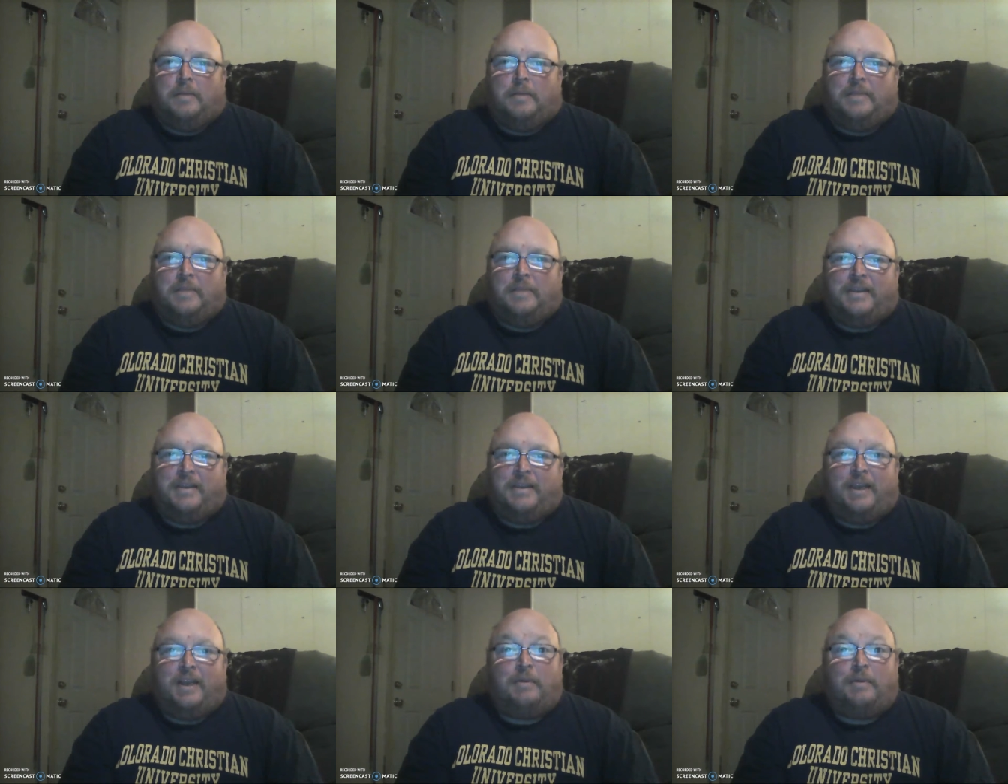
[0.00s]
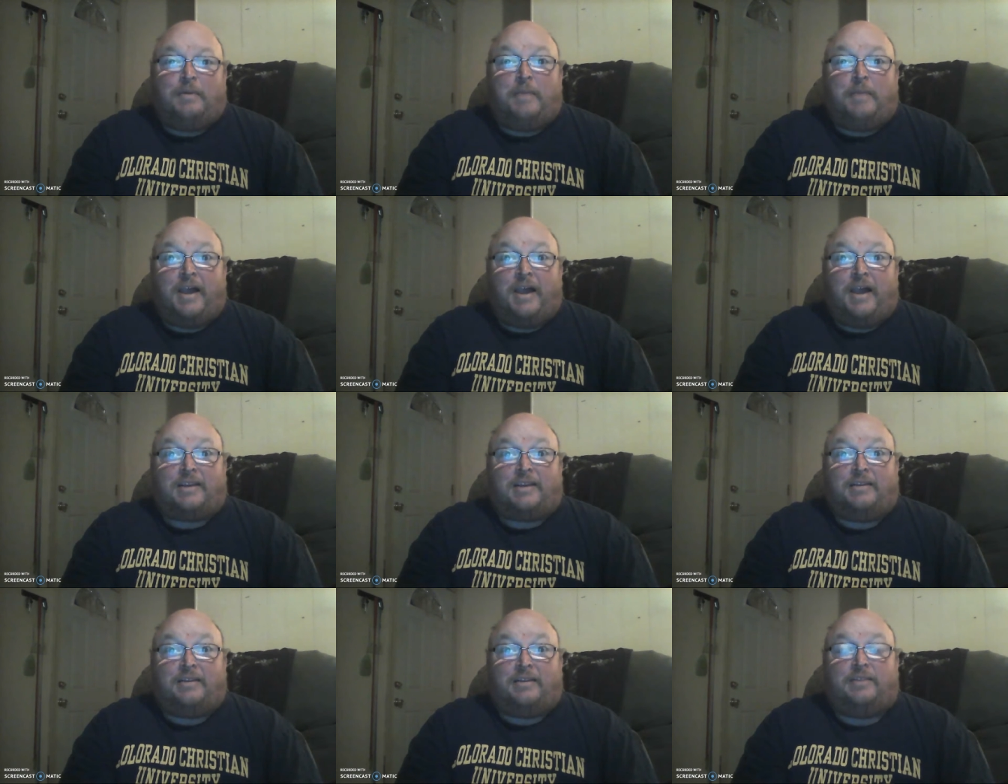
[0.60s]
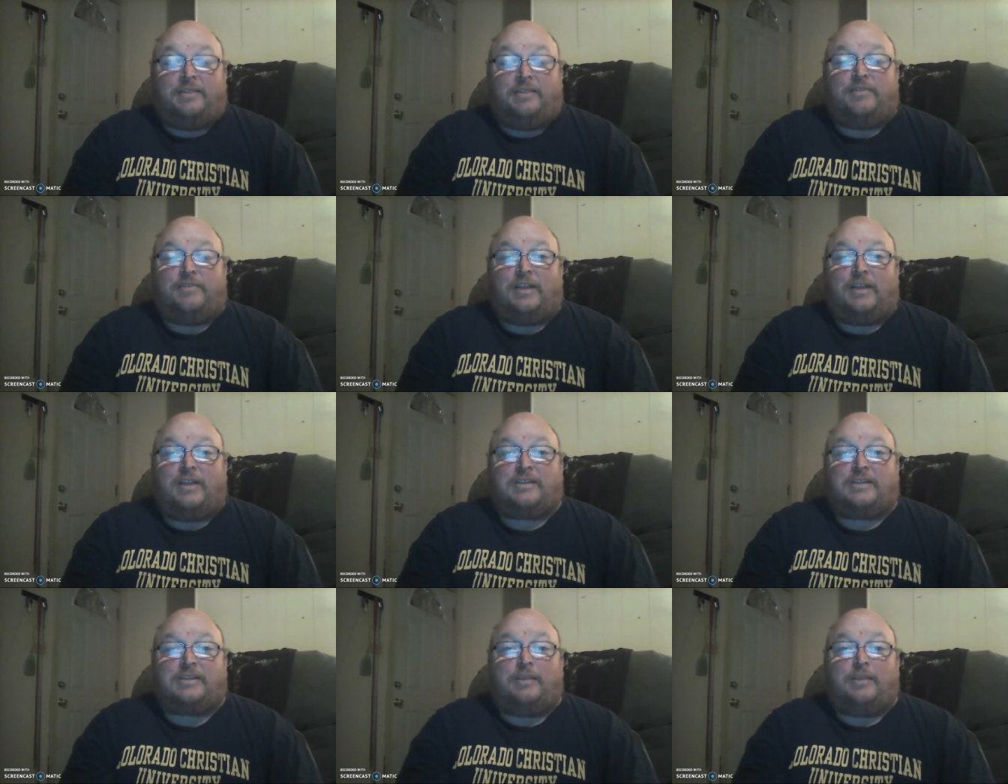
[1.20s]
been down on my back for the
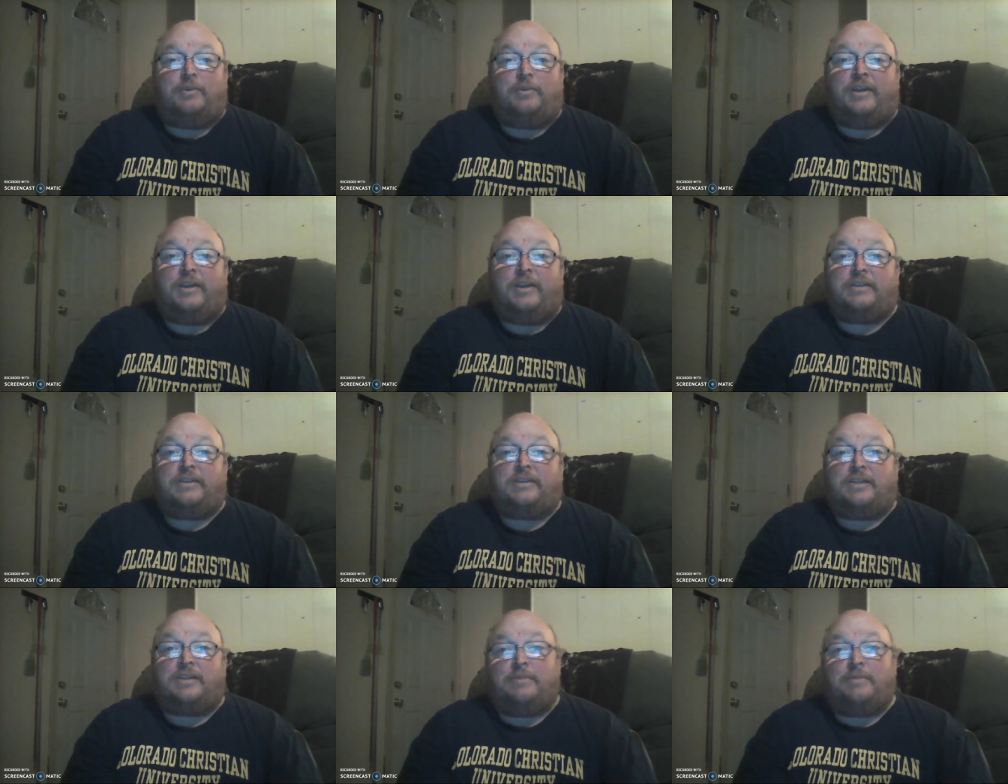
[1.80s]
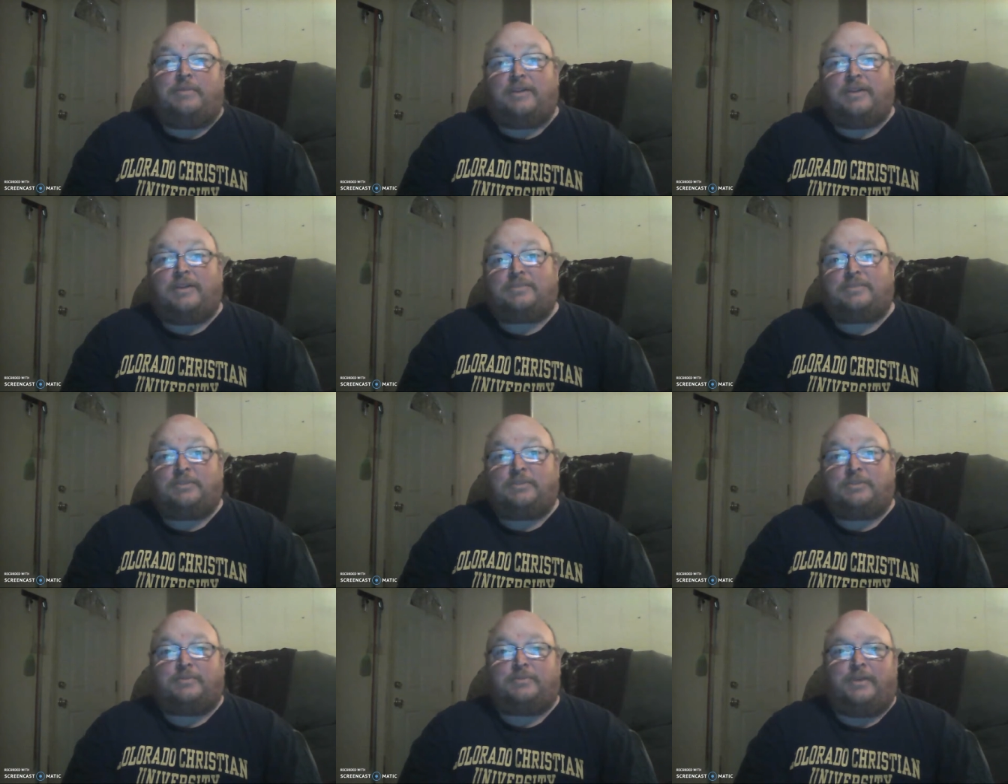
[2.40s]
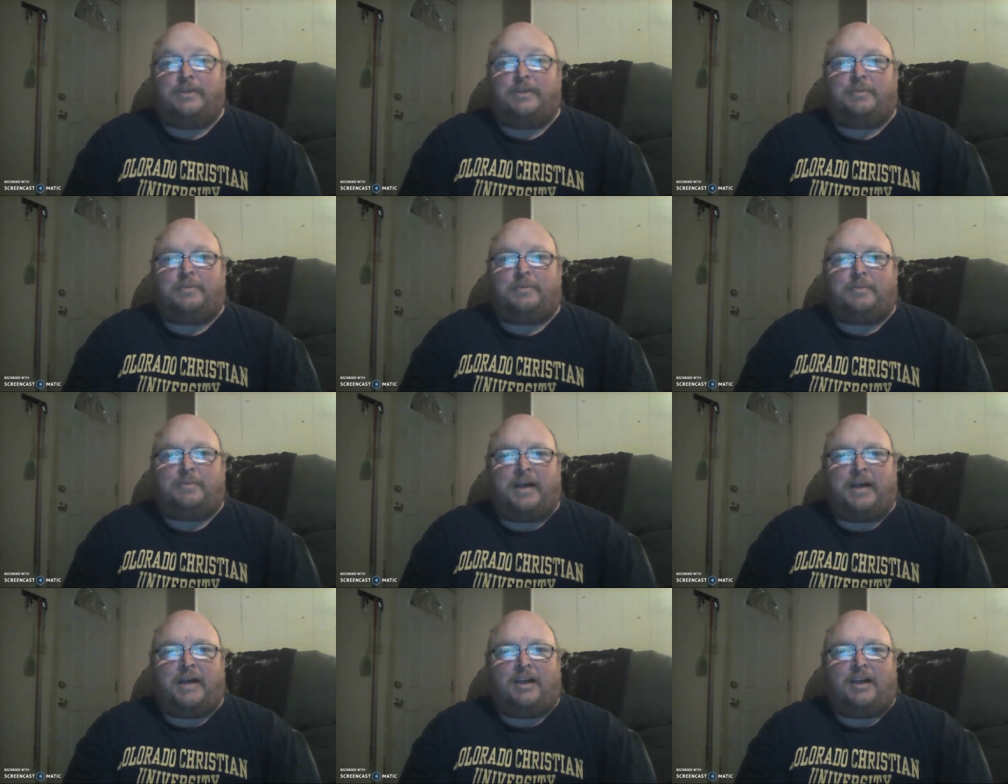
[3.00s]
last couple of days, and I'm not supposed to be up and
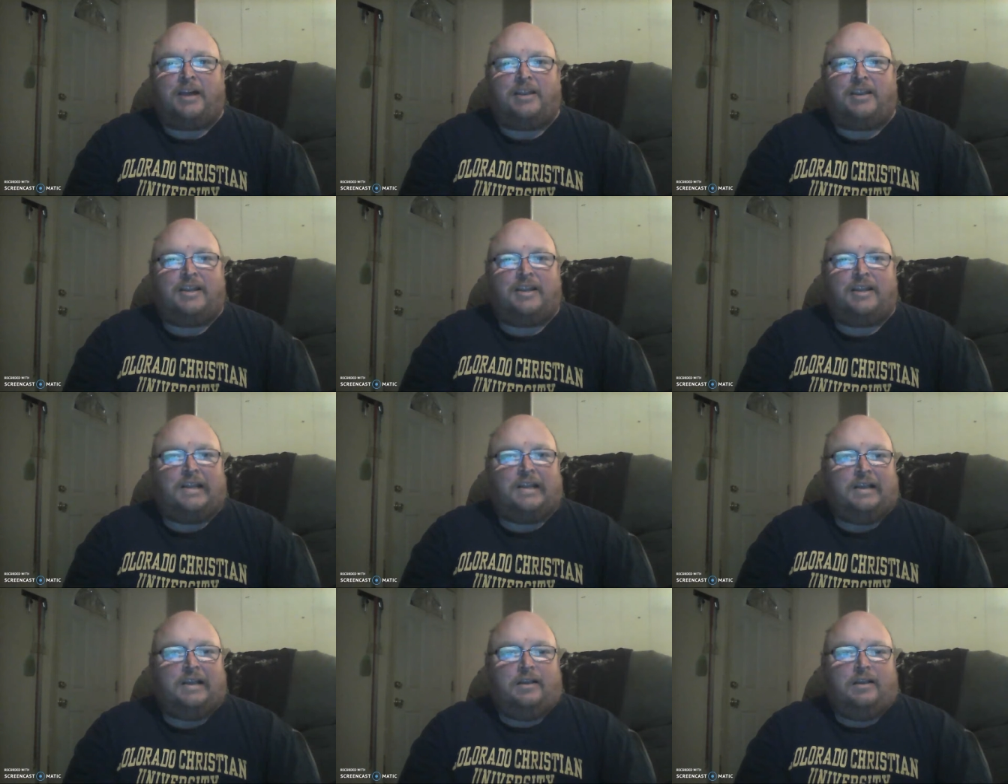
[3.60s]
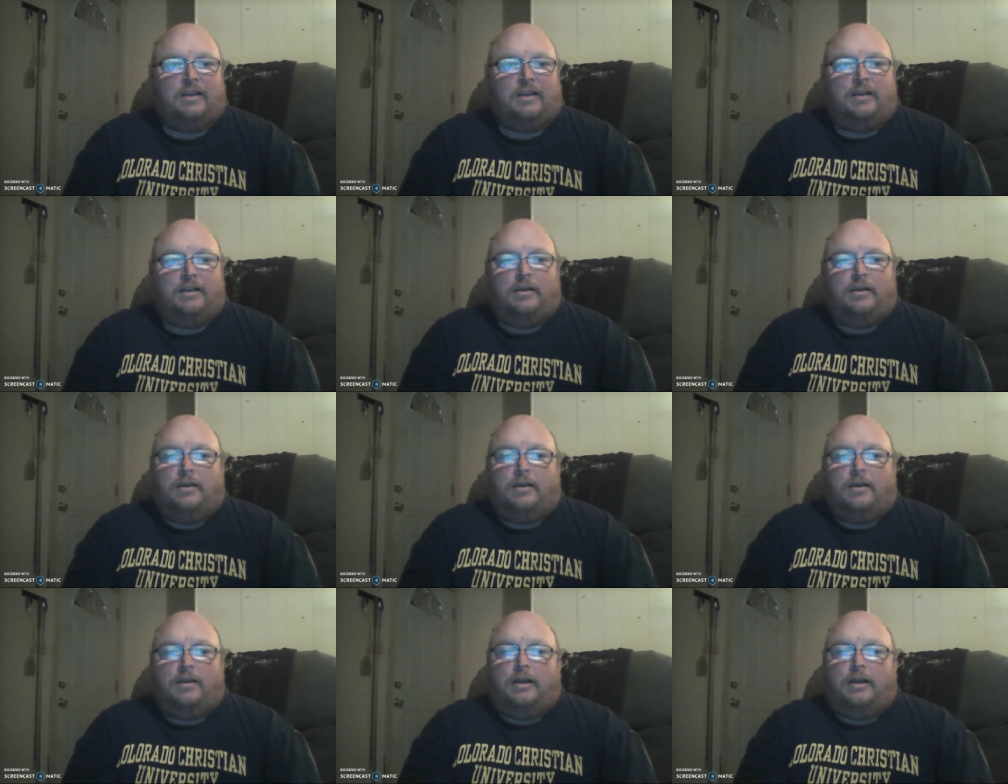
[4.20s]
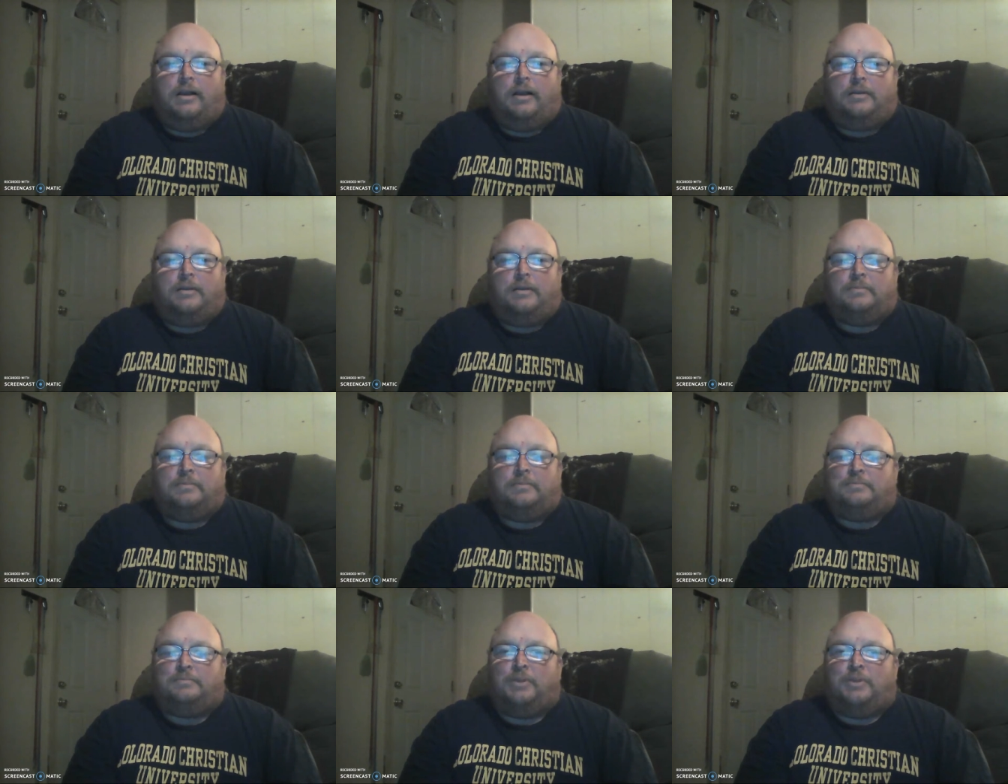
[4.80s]
about,
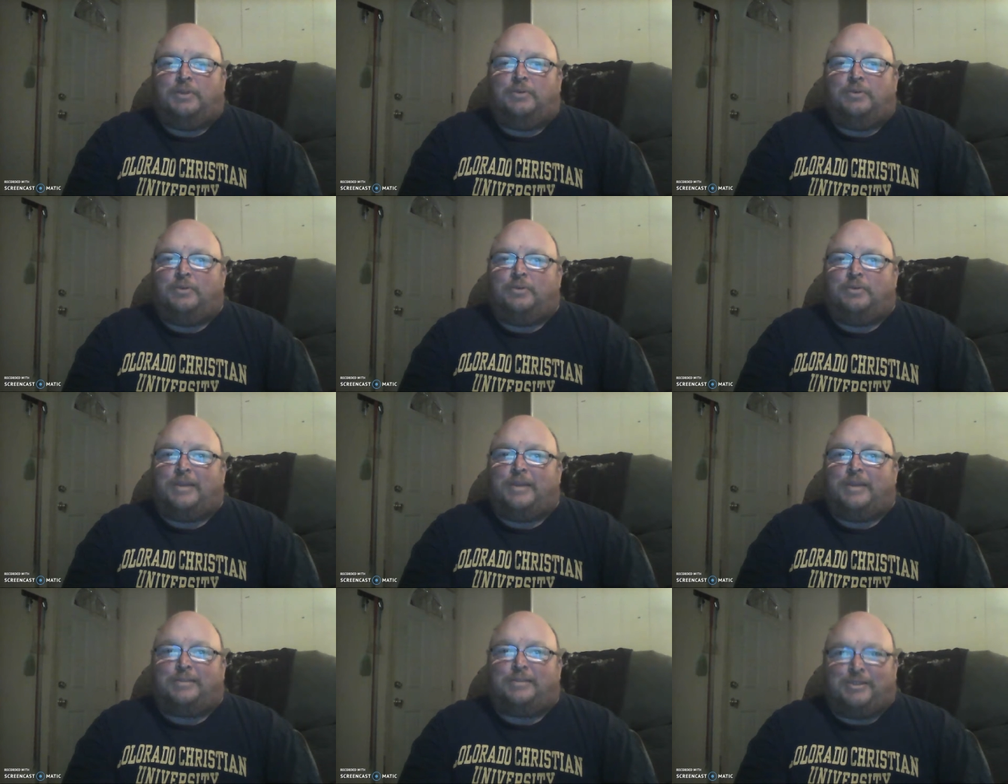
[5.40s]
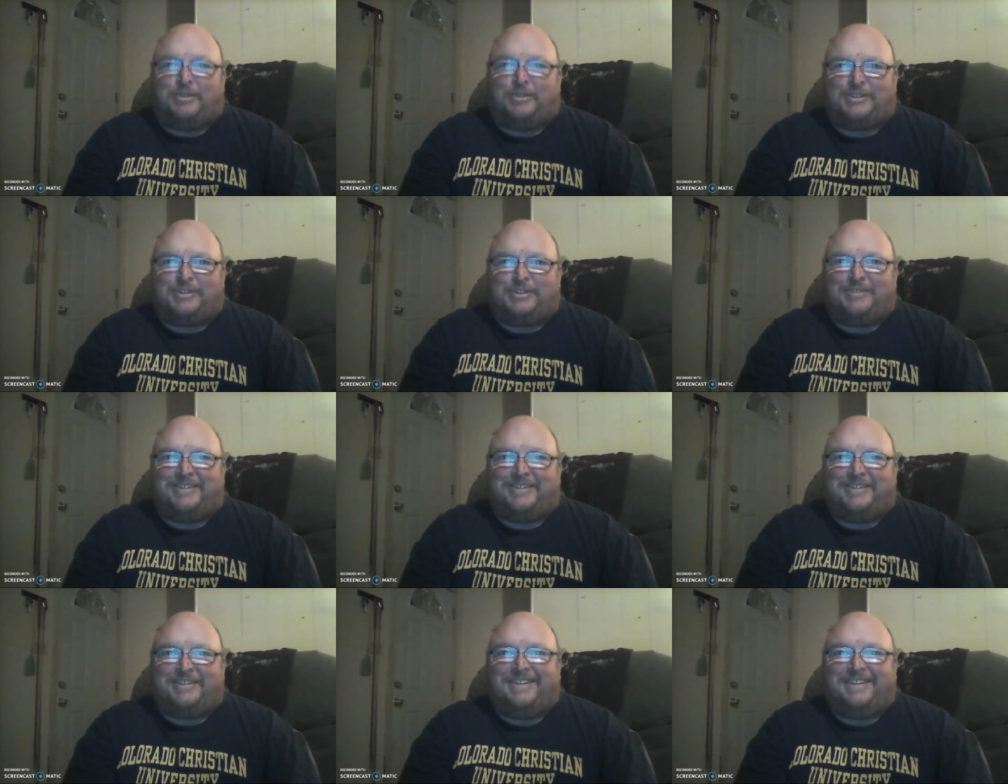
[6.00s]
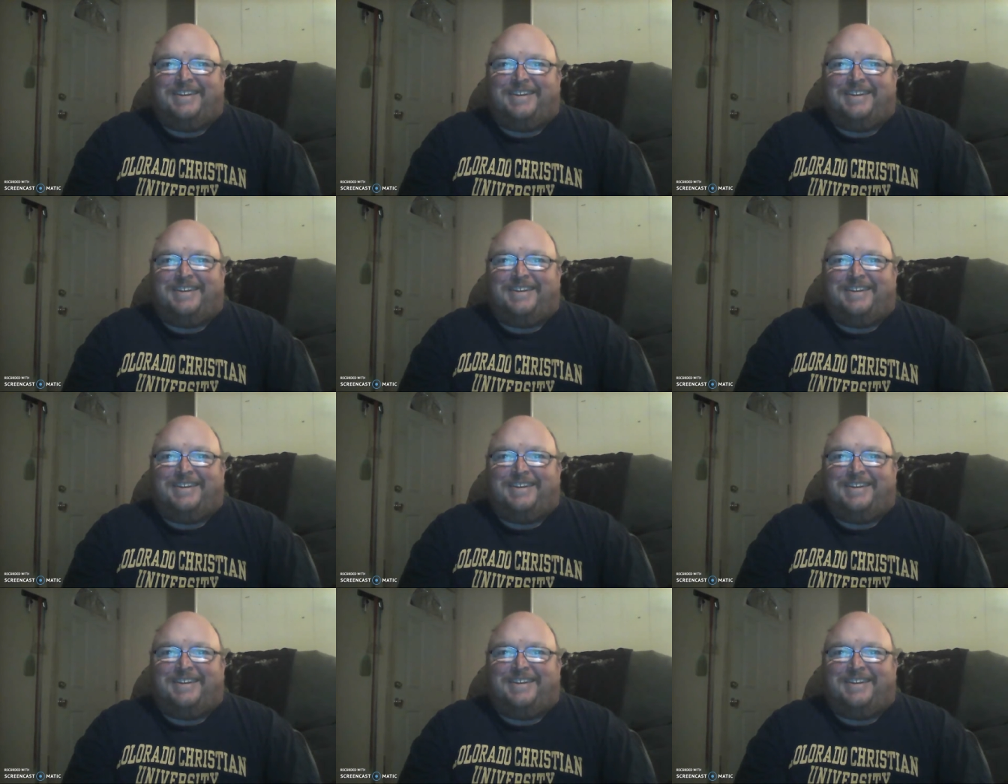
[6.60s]
but we'll make the most of it.